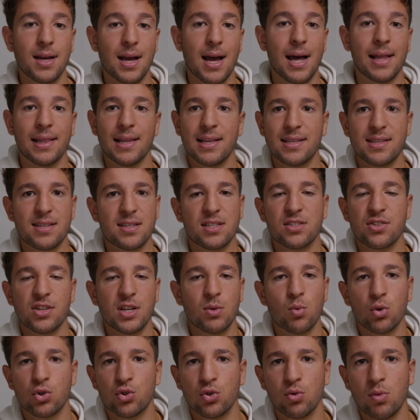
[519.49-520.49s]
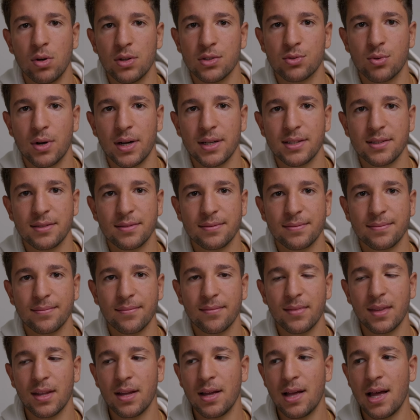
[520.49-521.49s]
And that's essentially what you want, right?
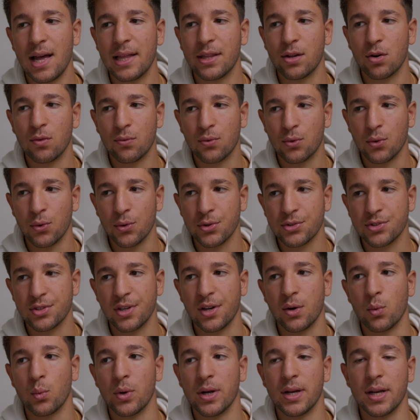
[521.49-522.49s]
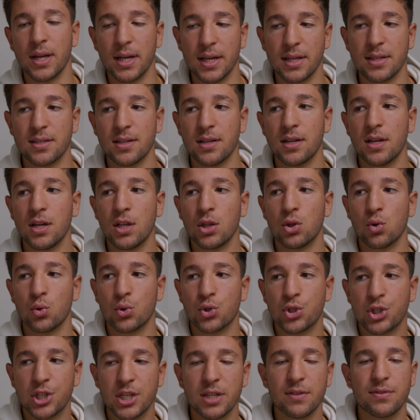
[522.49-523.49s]
And then, of course, we need to
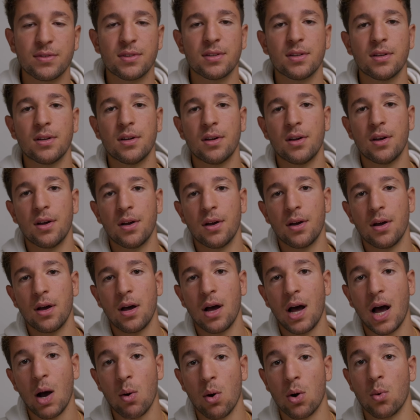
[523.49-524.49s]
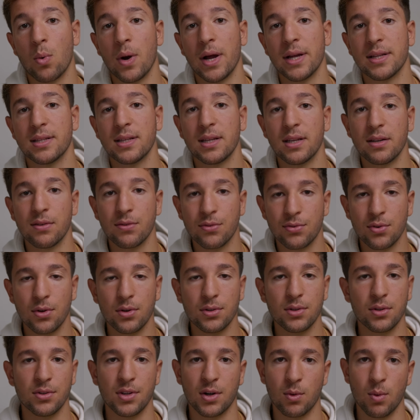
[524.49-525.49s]
shift our weight in
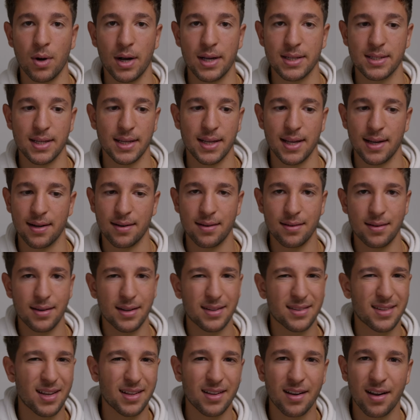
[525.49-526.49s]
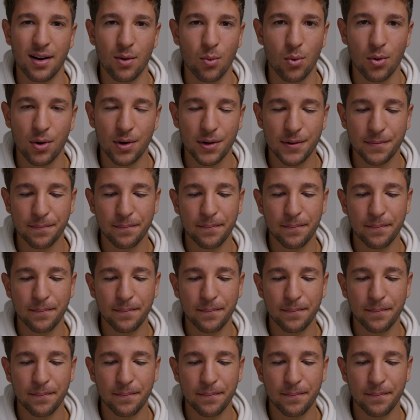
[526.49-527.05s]
front. Otherwise, again, it ain't gonna work.